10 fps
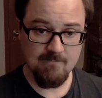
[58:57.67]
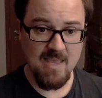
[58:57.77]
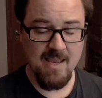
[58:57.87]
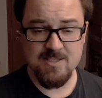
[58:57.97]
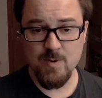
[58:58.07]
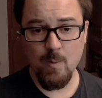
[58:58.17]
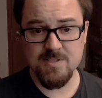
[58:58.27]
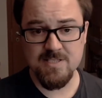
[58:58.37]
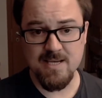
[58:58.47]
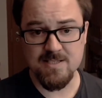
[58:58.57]
And so I went
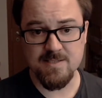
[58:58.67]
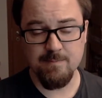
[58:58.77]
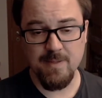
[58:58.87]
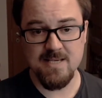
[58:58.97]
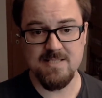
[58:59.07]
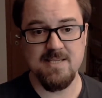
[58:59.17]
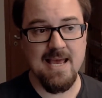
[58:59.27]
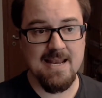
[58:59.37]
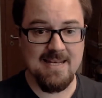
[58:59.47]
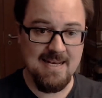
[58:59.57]
with 6, because
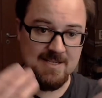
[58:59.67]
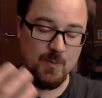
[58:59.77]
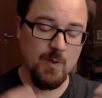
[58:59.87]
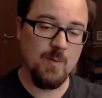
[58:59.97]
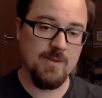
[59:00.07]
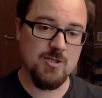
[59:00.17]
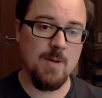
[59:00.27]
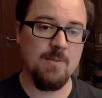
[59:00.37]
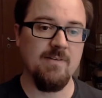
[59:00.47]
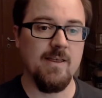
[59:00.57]
that needed to work with the
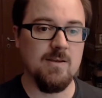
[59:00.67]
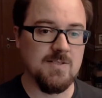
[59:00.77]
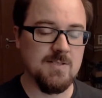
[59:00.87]
trauma values.